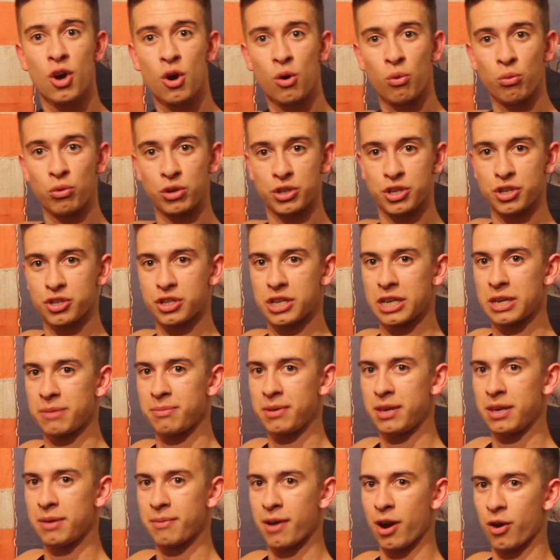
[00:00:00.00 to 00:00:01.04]
which is going to
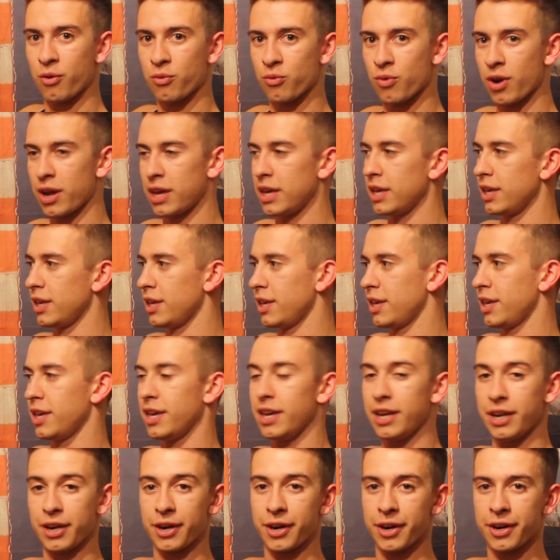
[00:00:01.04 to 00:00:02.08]
be about right
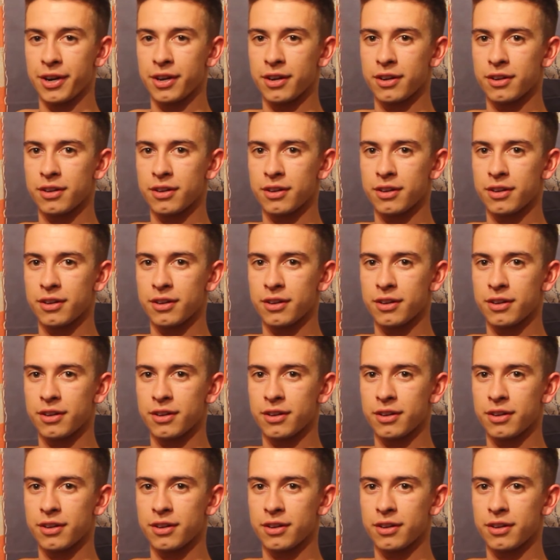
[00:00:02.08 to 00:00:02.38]
here